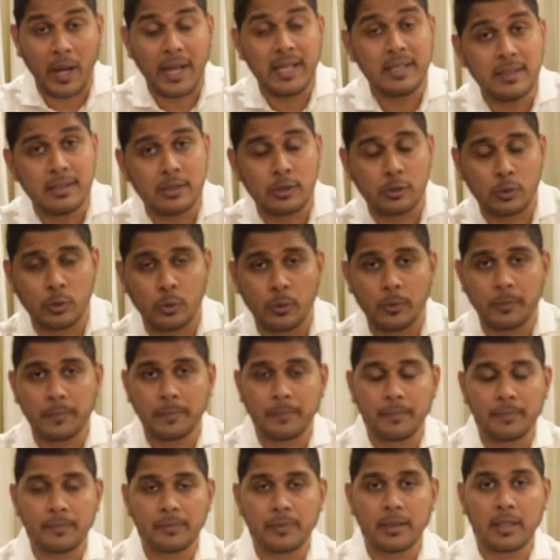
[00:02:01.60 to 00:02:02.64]
is it so?
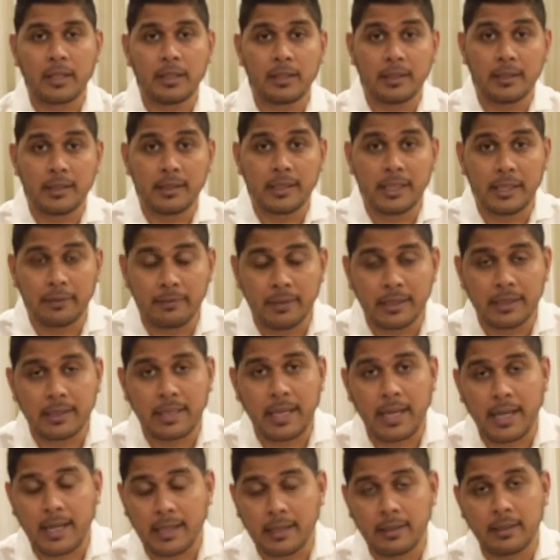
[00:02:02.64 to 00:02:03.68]
Given
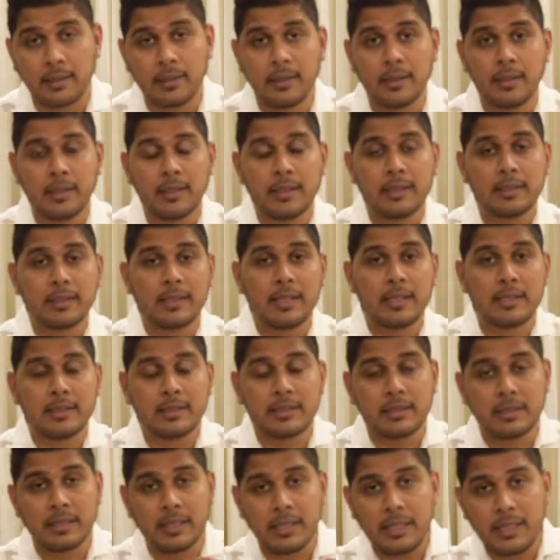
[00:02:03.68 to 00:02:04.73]
that these
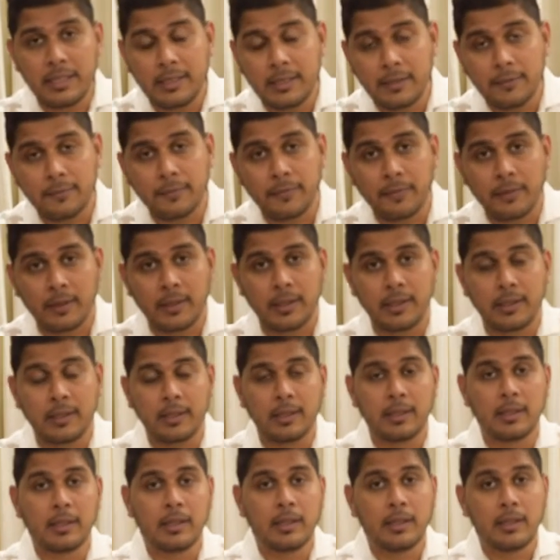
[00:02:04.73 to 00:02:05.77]
three different
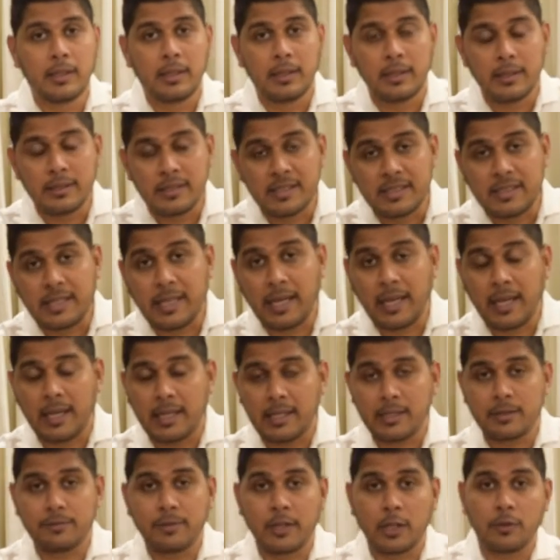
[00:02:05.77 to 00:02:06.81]

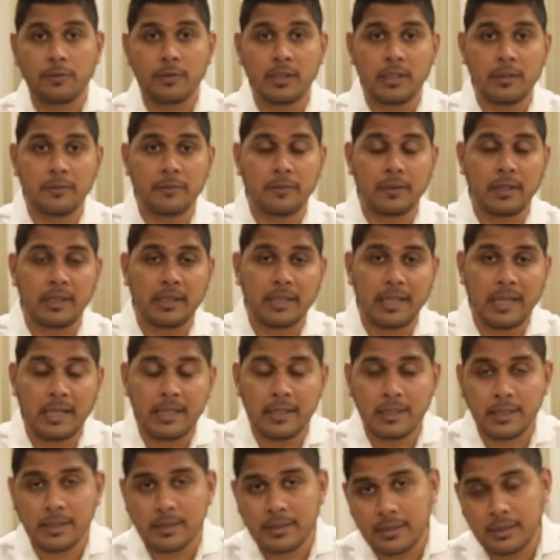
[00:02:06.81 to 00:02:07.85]
scares were of different
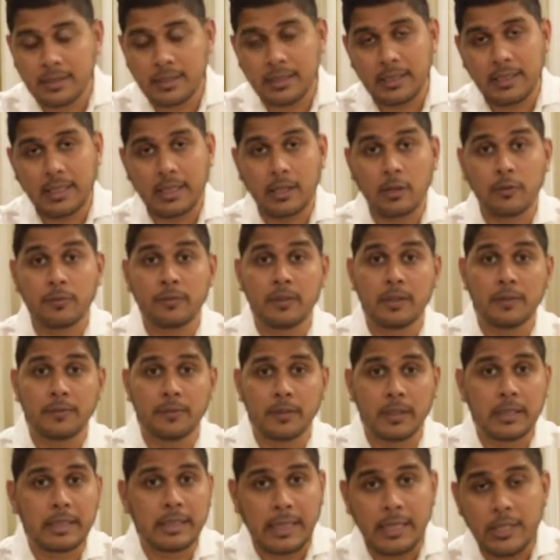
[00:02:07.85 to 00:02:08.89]
intensity and of
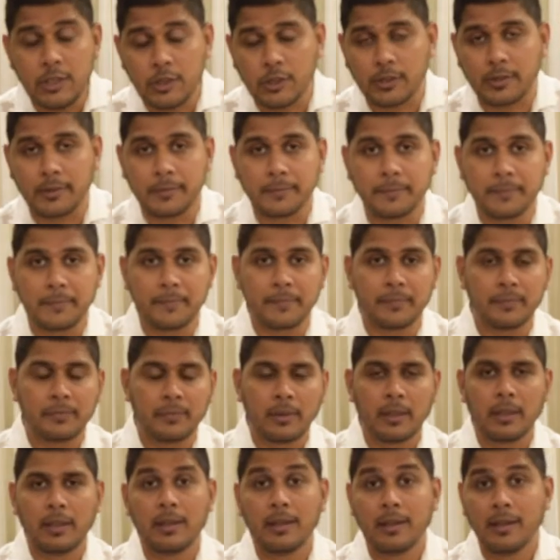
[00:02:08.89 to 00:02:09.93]
different nature.
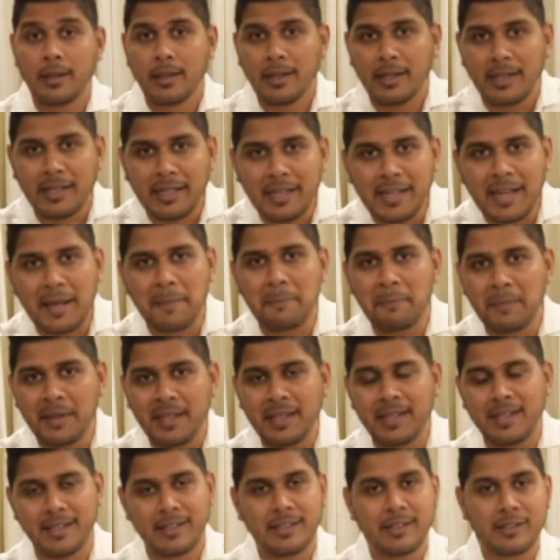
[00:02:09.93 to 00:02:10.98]
Let me
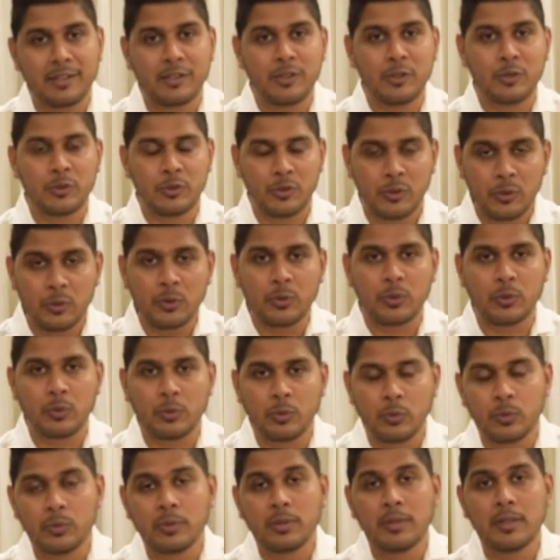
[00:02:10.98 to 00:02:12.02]
introduce you
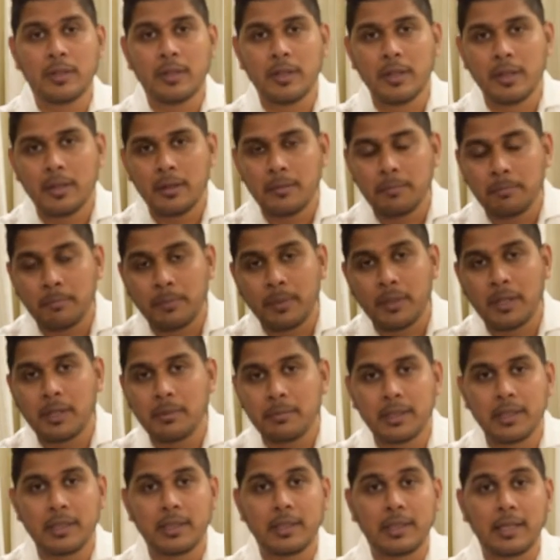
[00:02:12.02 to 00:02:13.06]
to
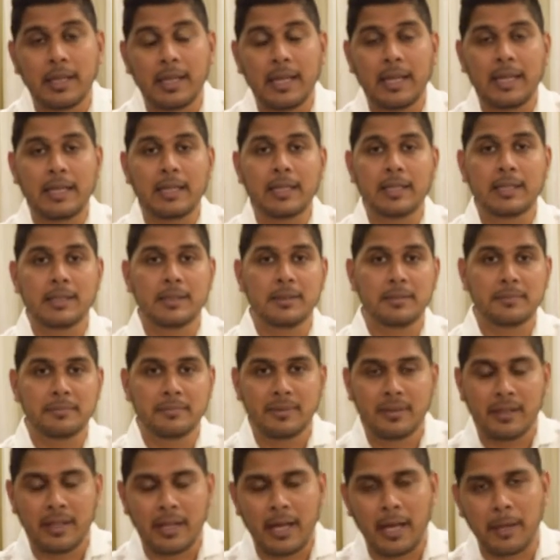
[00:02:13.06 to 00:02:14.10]
permanent income
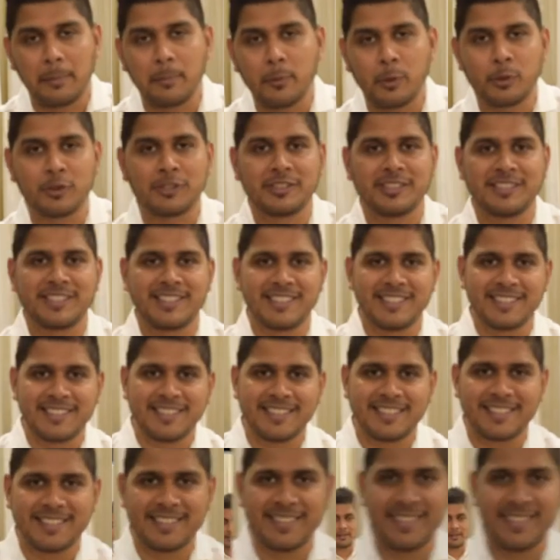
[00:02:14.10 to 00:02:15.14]
hypothesis.